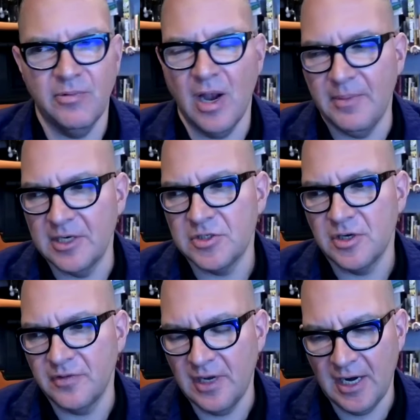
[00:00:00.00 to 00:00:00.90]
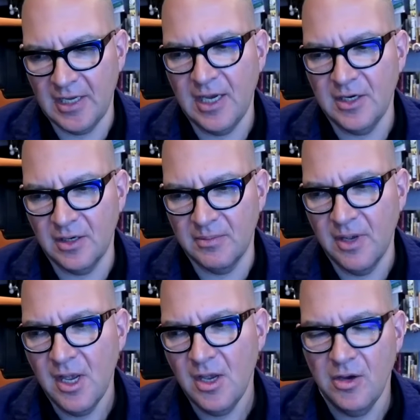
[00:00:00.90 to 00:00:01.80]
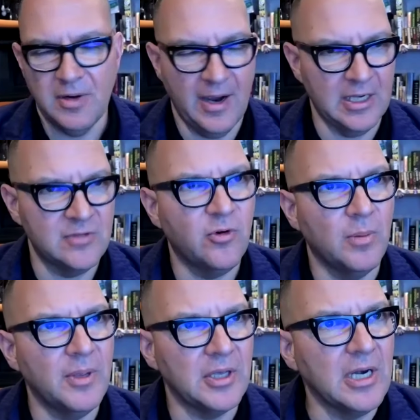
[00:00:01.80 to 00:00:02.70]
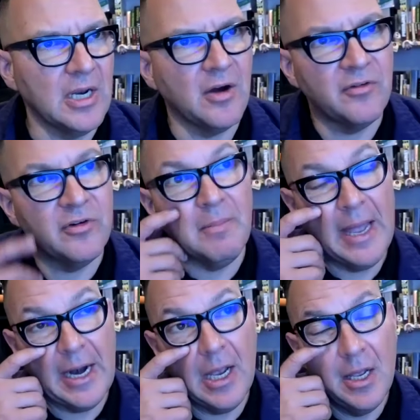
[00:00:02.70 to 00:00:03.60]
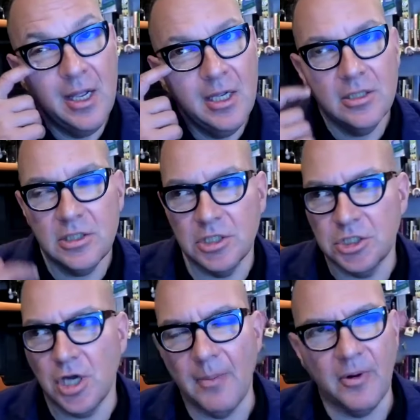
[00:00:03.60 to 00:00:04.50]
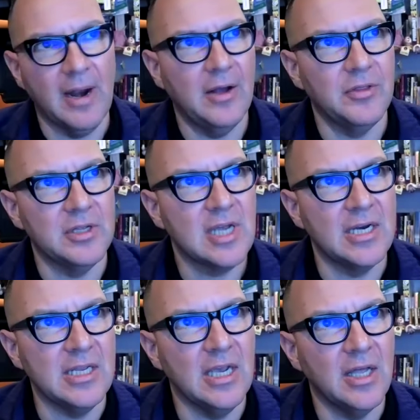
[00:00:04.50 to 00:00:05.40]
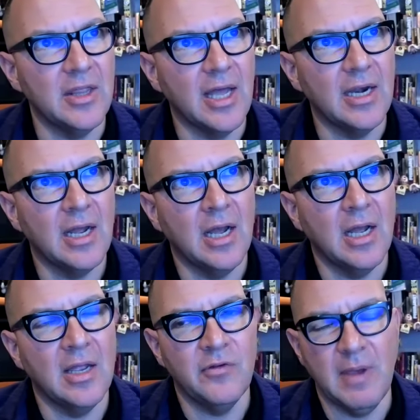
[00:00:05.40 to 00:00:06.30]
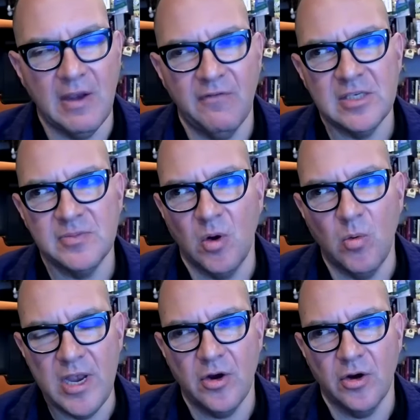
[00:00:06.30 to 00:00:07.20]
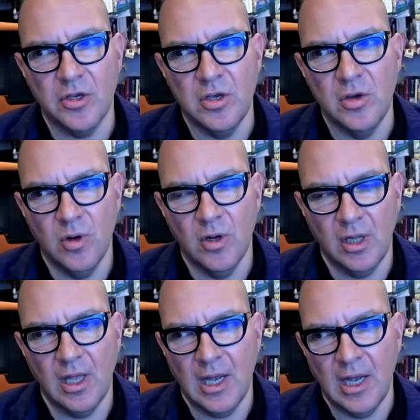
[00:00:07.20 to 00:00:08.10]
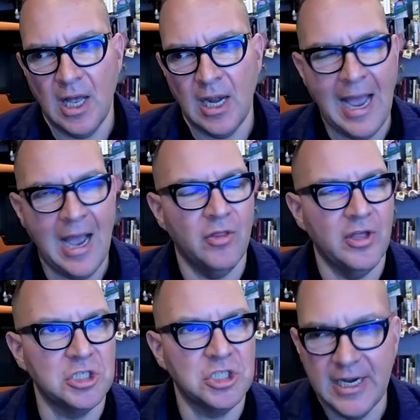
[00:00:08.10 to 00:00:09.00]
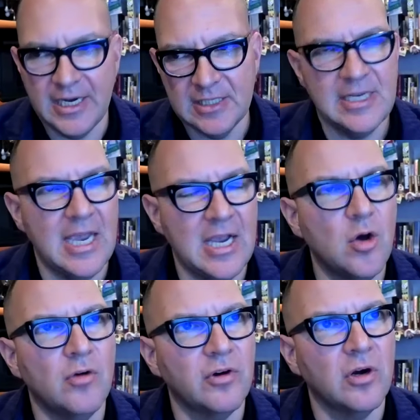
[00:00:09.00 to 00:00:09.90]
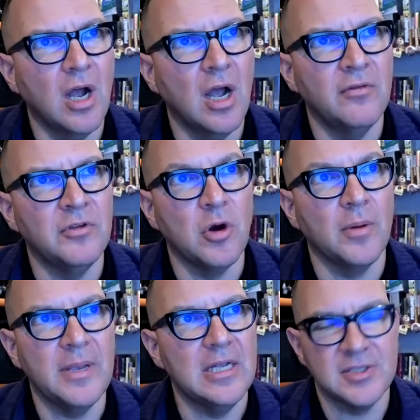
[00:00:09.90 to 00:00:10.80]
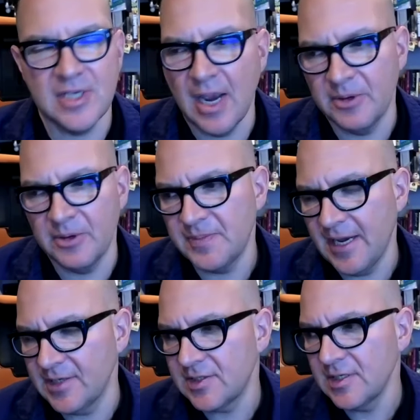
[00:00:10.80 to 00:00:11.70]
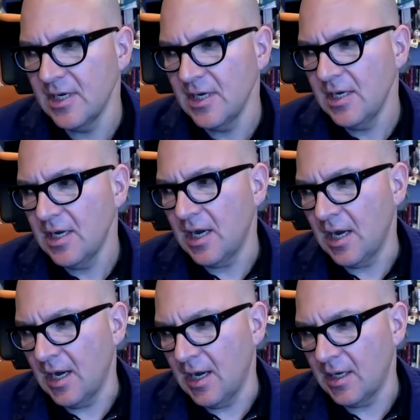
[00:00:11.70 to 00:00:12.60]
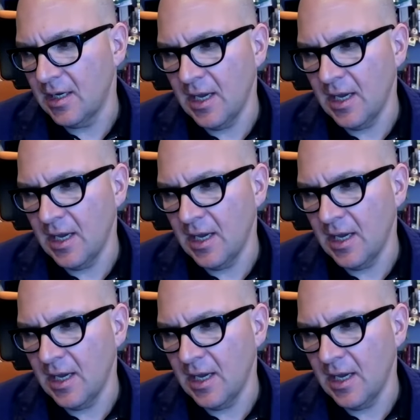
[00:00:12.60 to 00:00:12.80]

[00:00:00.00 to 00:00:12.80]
prime minister of the United Kingdom, who now gets four million a year from Meta to shop around this idea that uh, if you make Facebook weaker, you will uh, allow the Chinese takeover of European cyberspace. Uh,